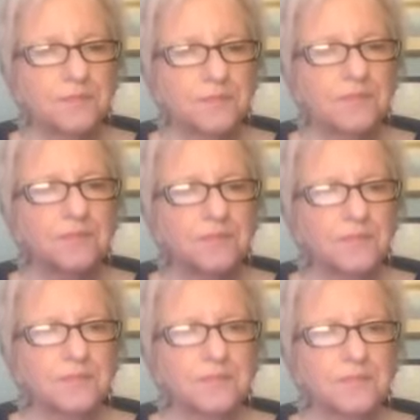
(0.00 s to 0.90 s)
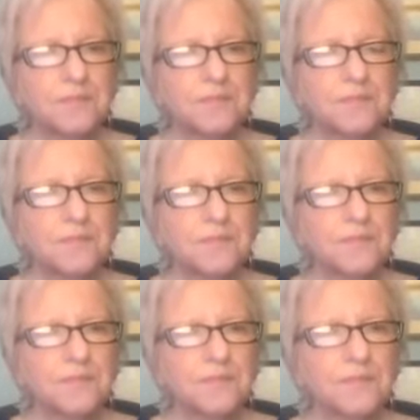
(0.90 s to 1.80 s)

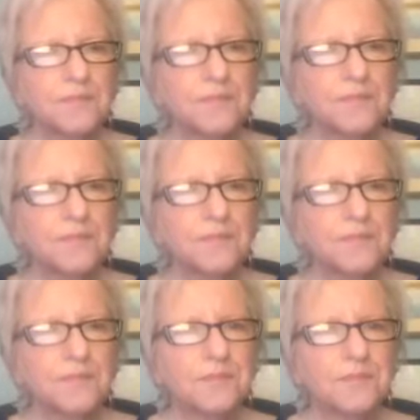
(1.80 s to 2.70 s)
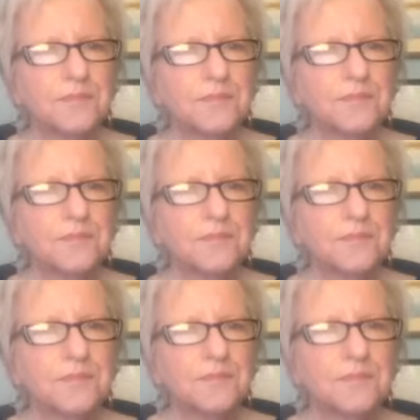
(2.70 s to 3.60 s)

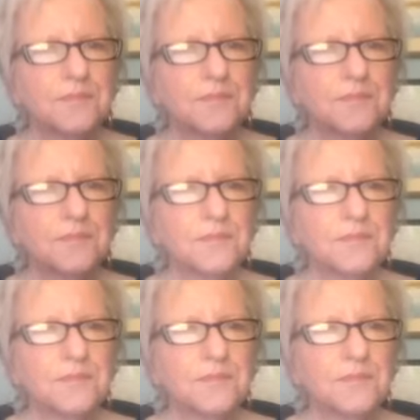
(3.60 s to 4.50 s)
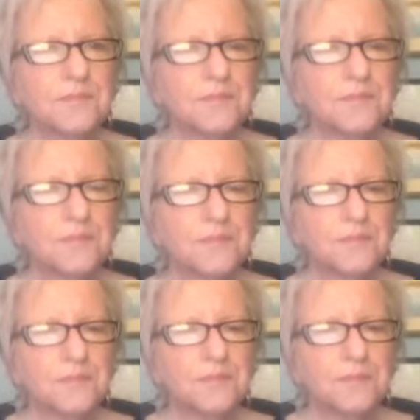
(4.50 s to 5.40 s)

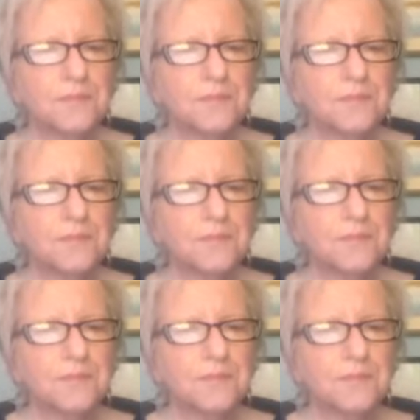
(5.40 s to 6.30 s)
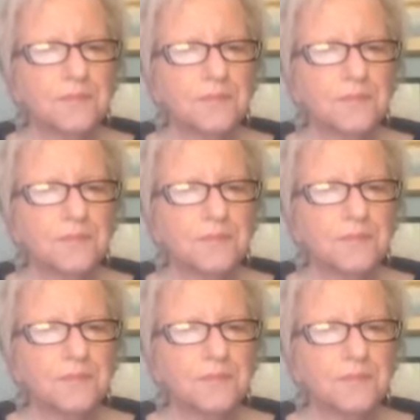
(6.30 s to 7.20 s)

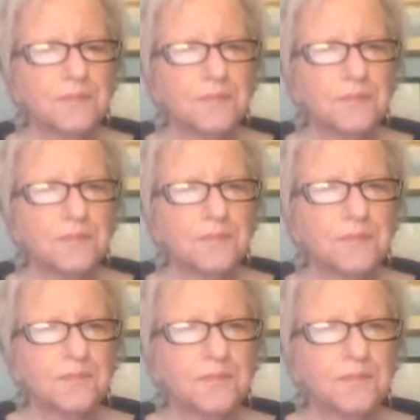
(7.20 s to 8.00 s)
(silent)